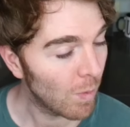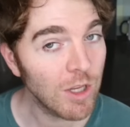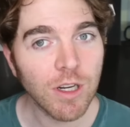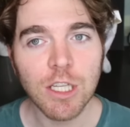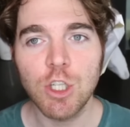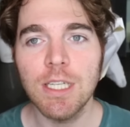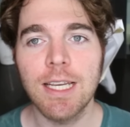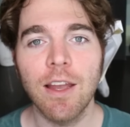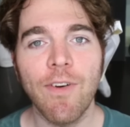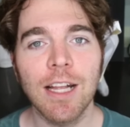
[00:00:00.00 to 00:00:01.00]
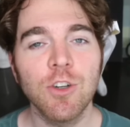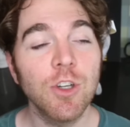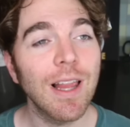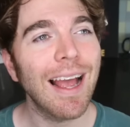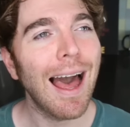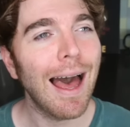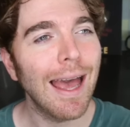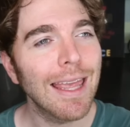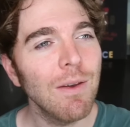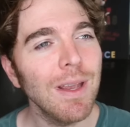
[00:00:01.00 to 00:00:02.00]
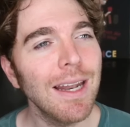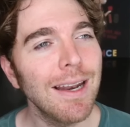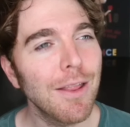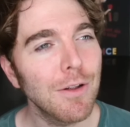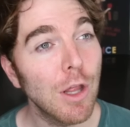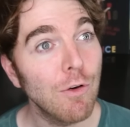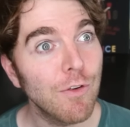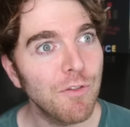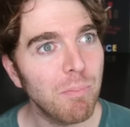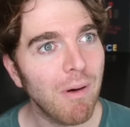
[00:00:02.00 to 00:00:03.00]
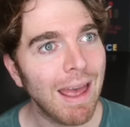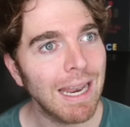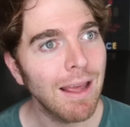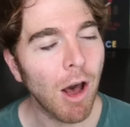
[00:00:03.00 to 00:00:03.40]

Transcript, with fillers: When you're at the Cheesecake Factory and you're like, hi, can we get another loaf of bread?